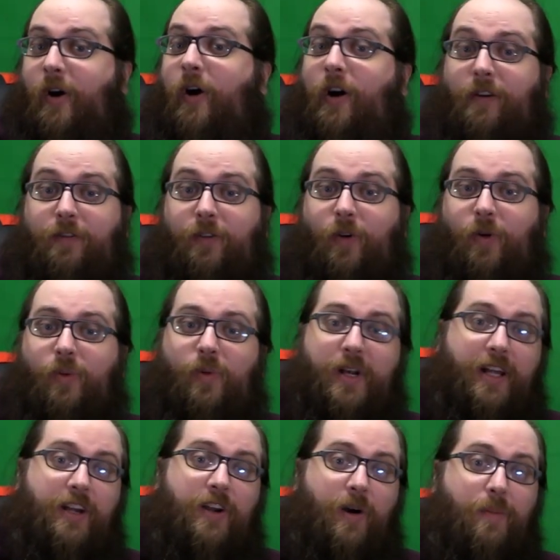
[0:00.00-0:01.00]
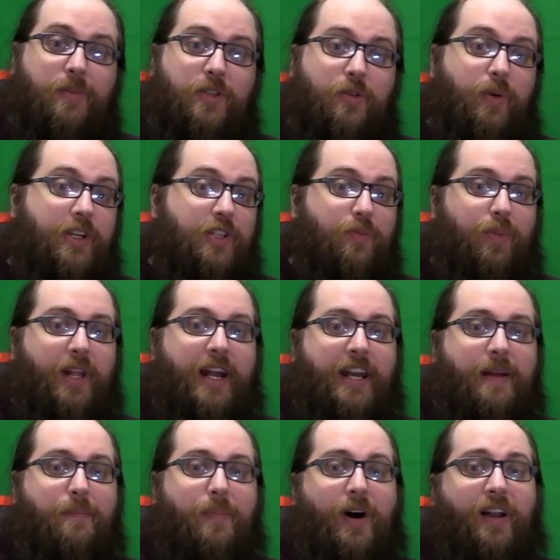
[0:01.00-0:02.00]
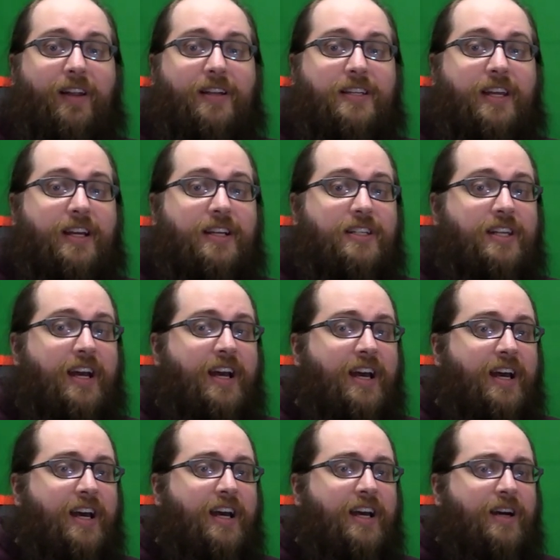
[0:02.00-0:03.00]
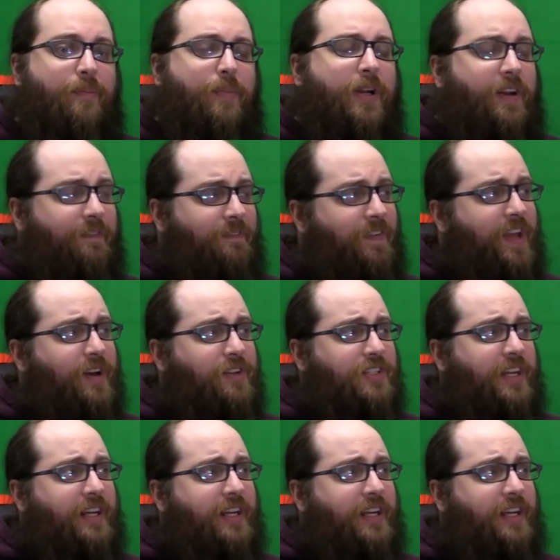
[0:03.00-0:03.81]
awful when it comes to explaining politics, but it feels